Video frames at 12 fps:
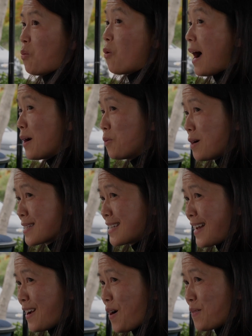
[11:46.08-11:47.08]
why
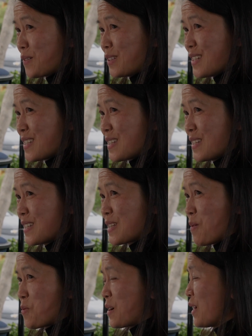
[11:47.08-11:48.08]
wasn't I offered this mm-hmm.
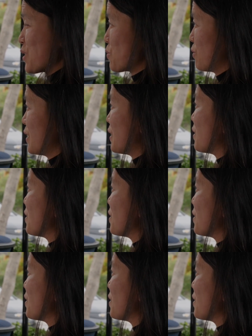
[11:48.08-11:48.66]
somewhere else? You